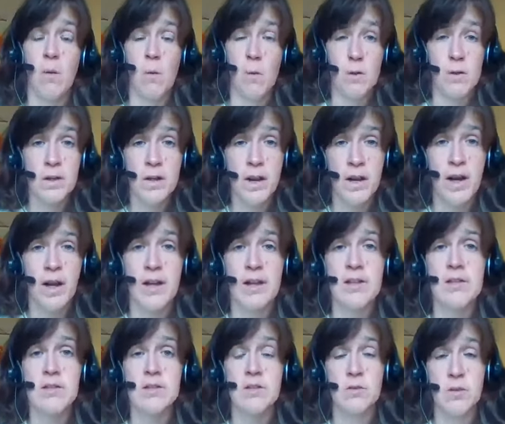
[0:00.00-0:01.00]

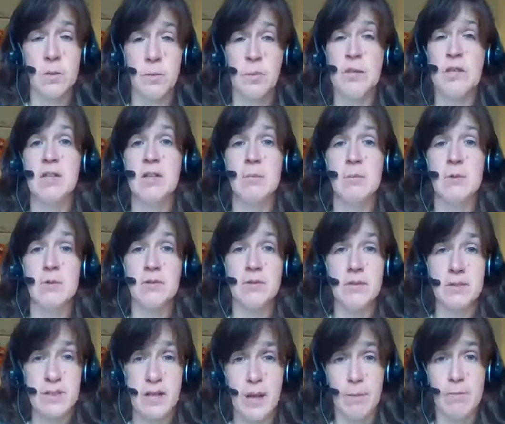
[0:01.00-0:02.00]
organized, repeatable
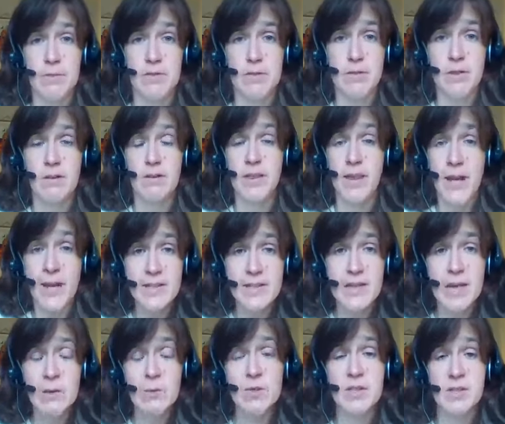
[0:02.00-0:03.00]
steps.
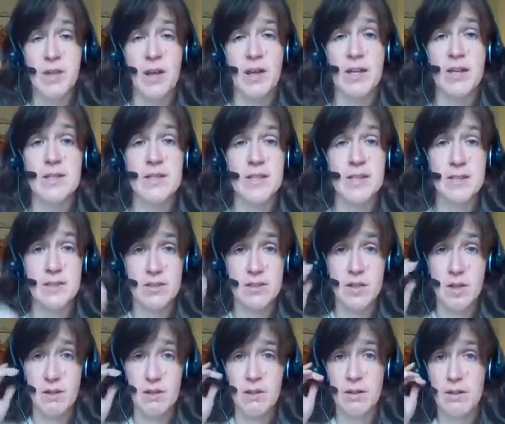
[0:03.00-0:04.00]
That's how science is
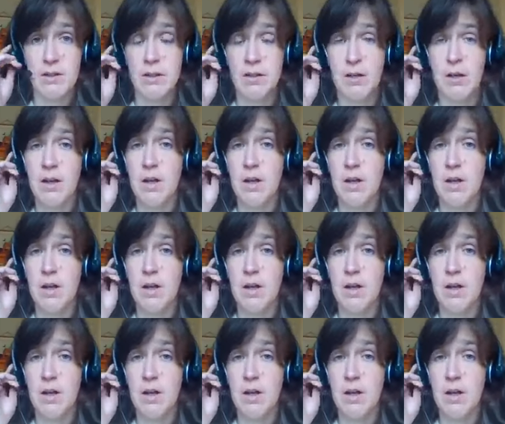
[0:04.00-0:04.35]
done.